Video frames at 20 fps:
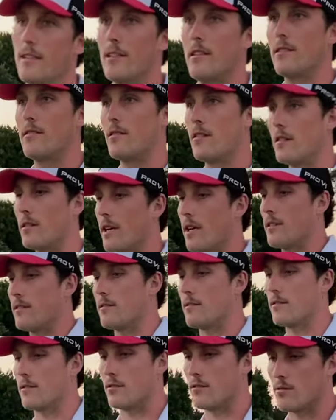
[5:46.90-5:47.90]
there's all kinds of
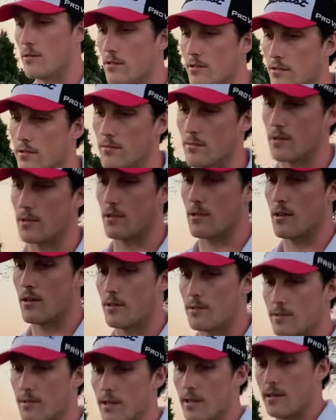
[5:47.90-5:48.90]
situations where you're
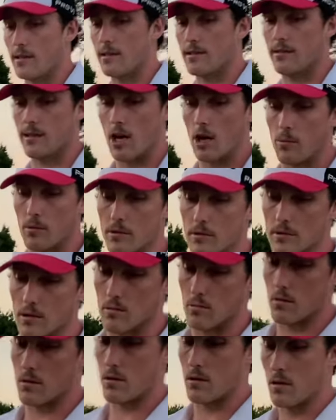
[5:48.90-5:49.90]
always at least helping
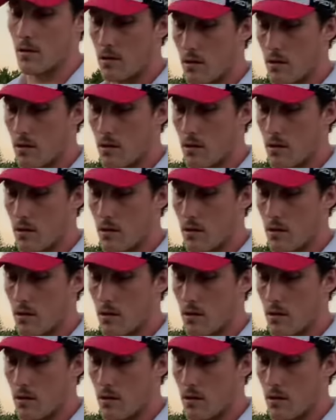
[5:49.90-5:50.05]
someone.